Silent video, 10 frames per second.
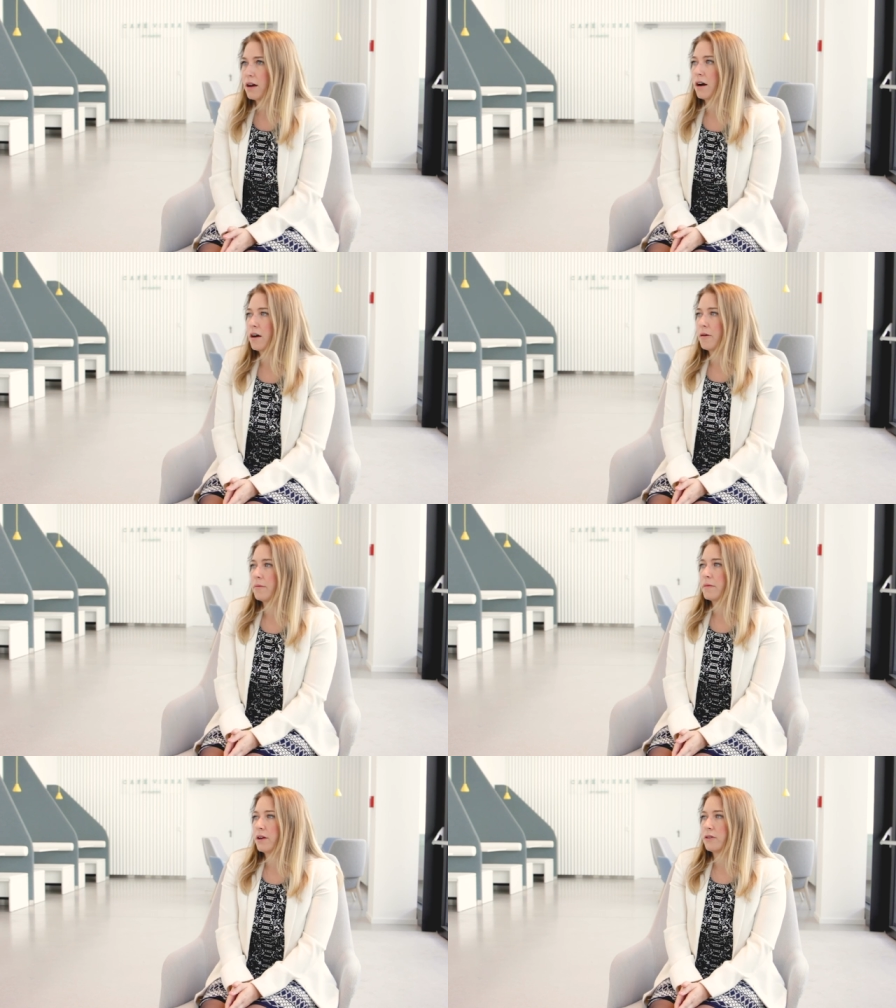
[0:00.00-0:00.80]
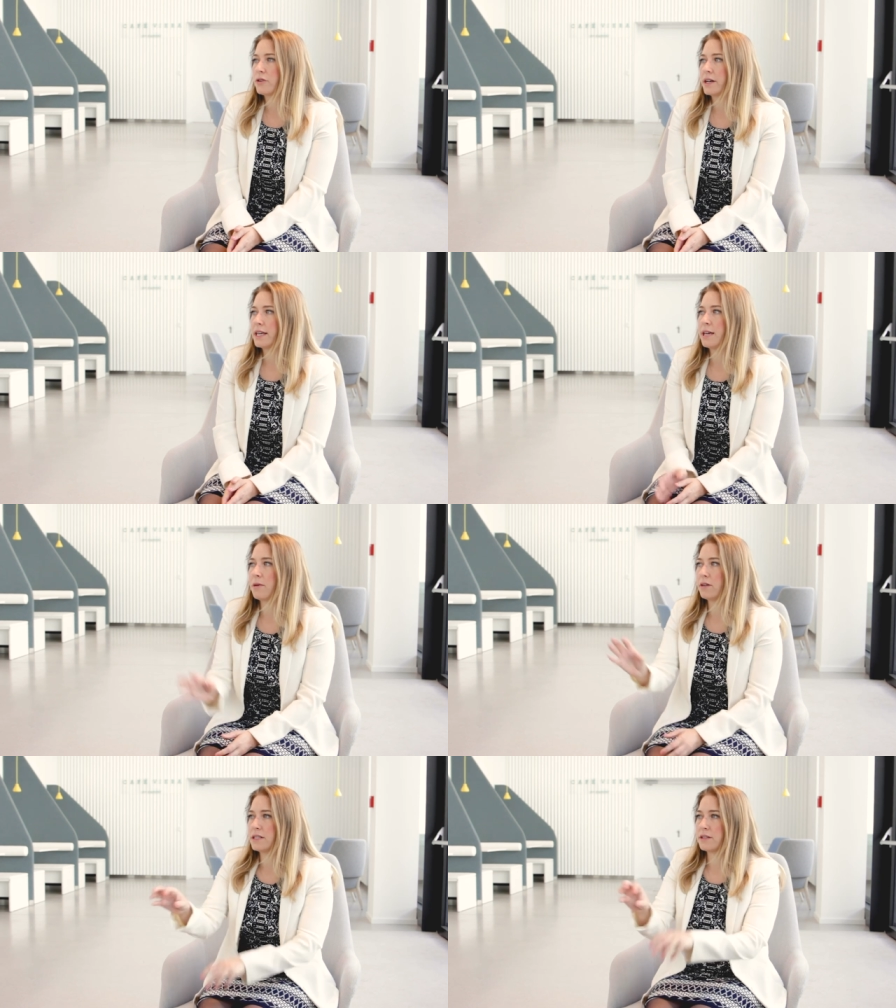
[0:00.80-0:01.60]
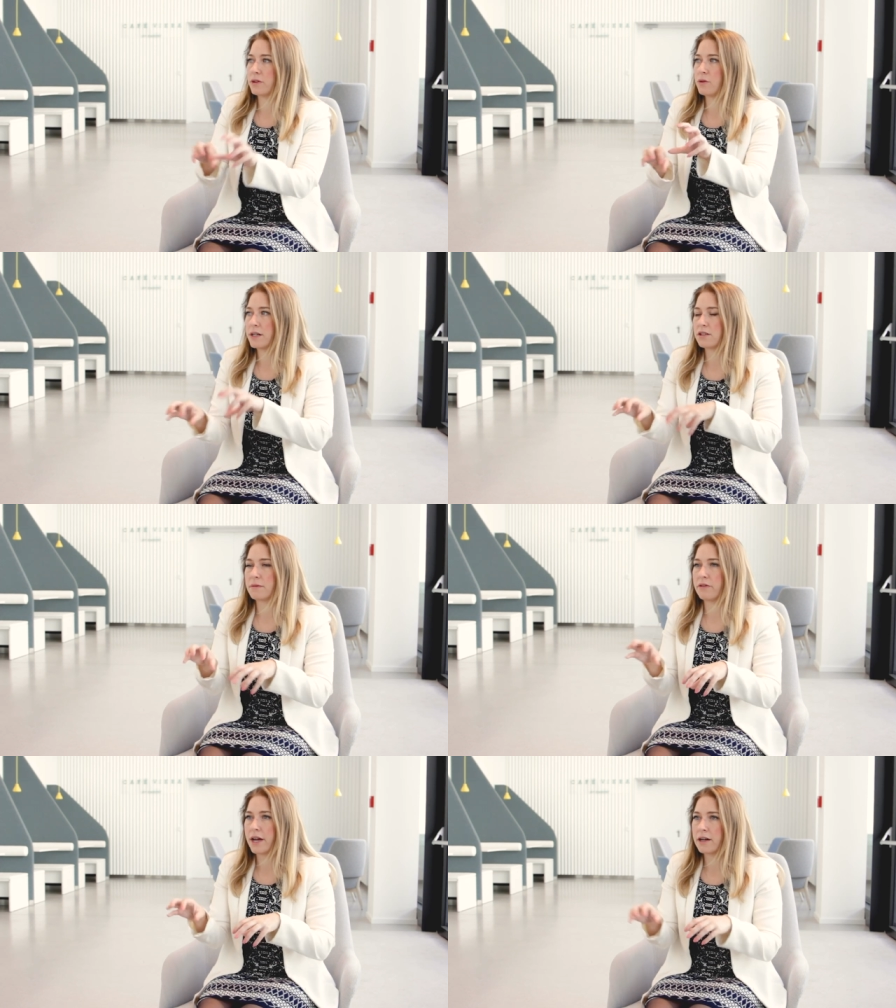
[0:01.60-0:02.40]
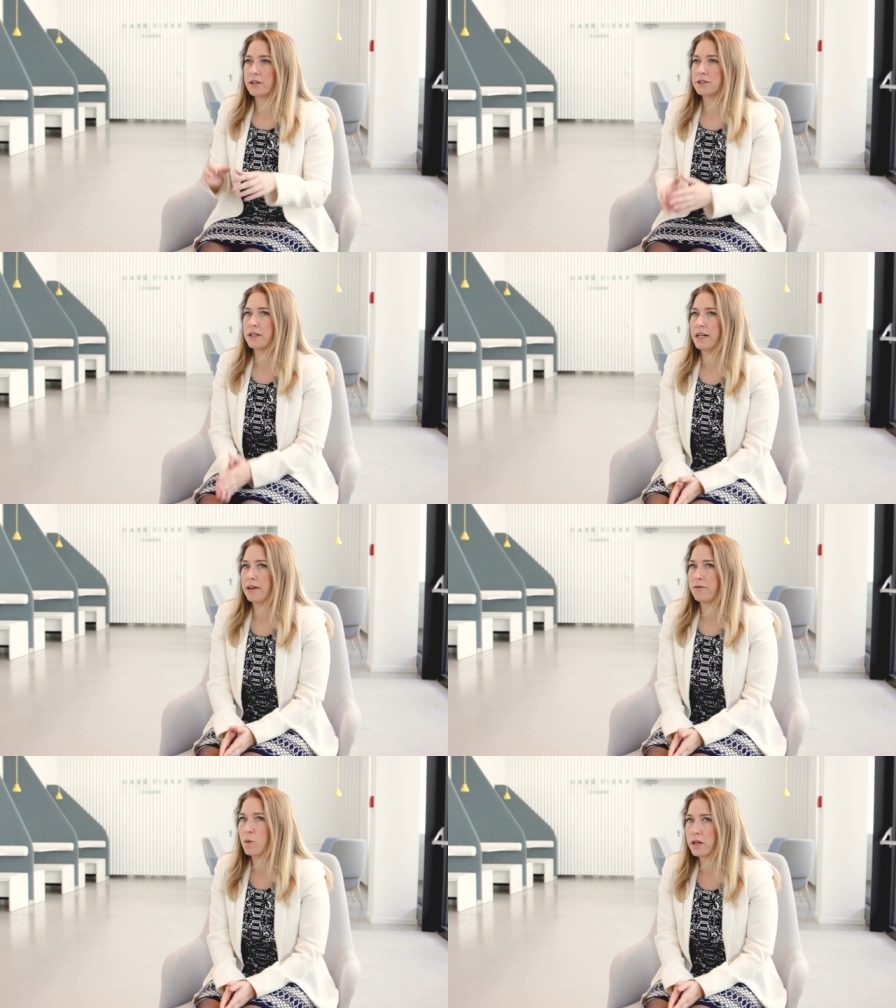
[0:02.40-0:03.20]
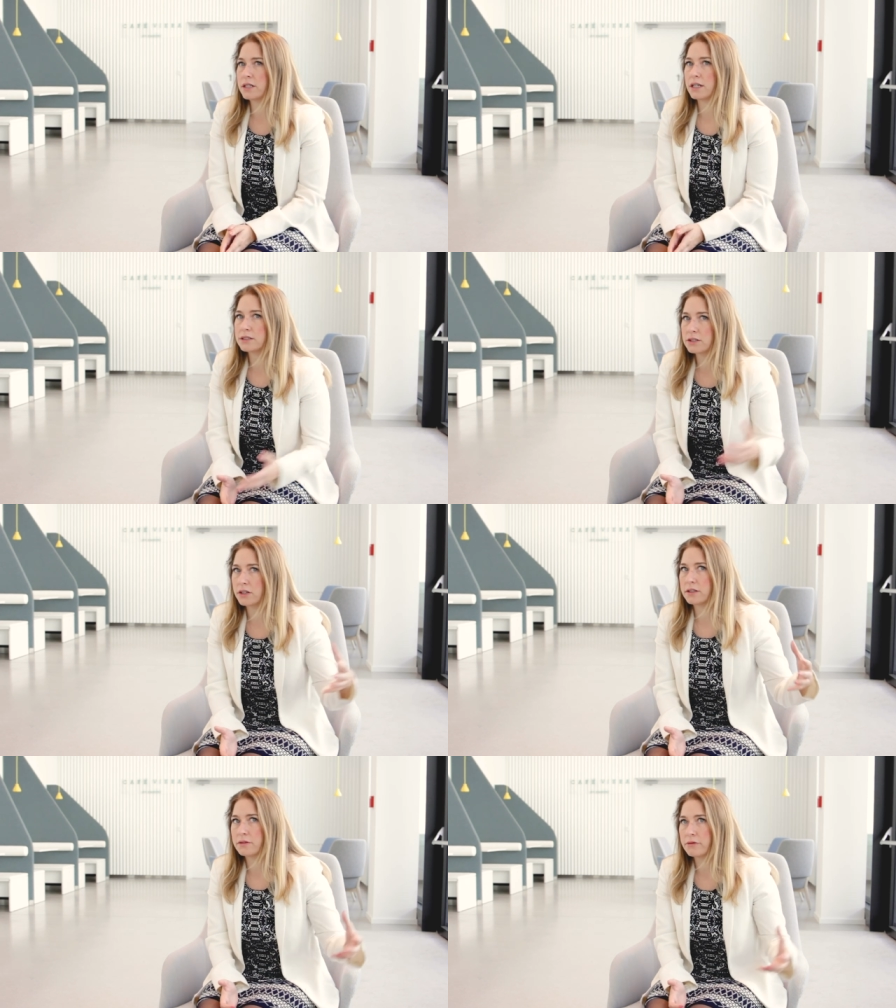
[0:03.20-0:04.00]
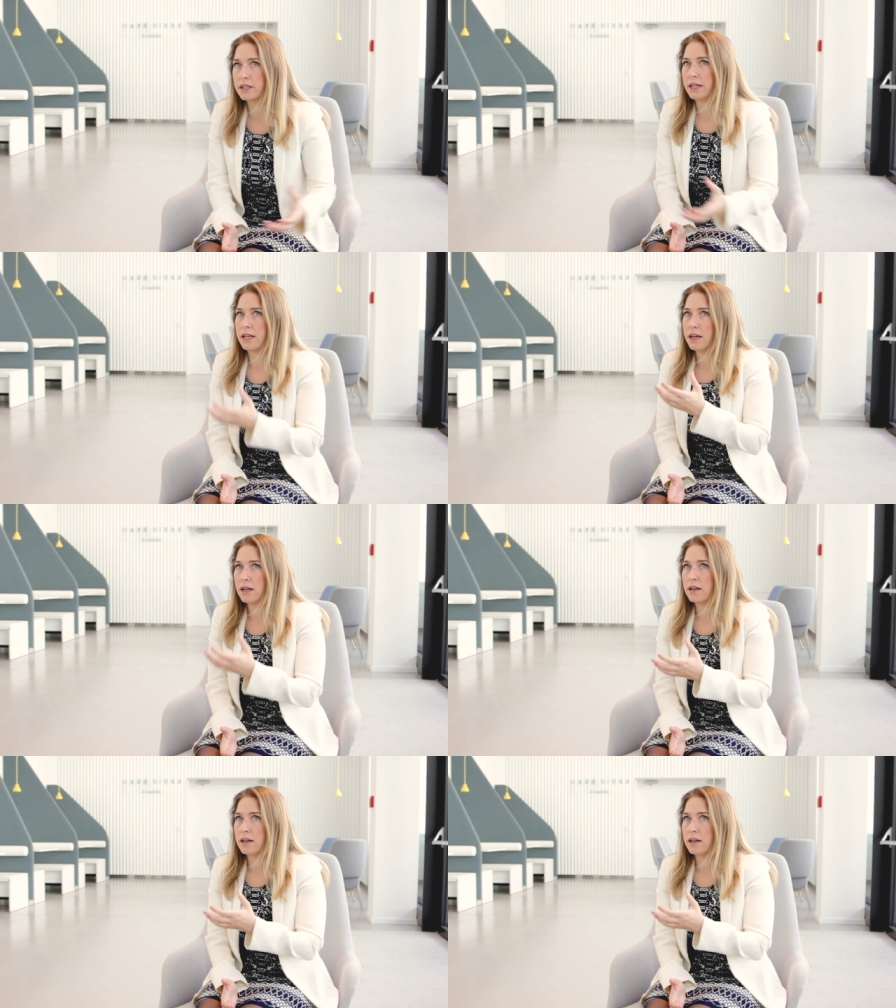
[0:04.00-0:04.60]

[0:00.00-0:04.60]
um, you know, trying to keep all these different coins on my radar so that if one does start to really